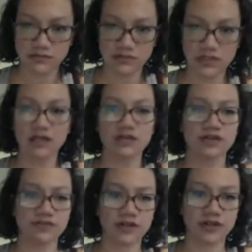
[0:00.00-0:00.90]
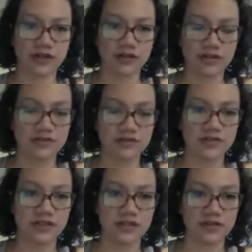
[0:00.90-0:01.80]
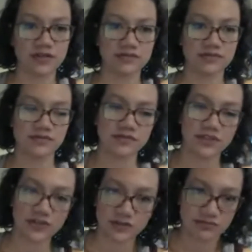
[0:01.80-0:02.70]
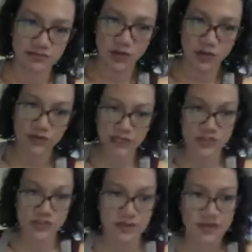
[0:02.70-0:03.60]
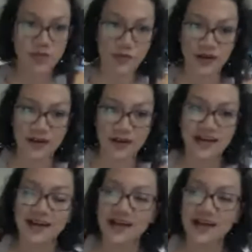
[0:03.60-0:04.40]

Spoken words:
color for, you know, your whole session or more.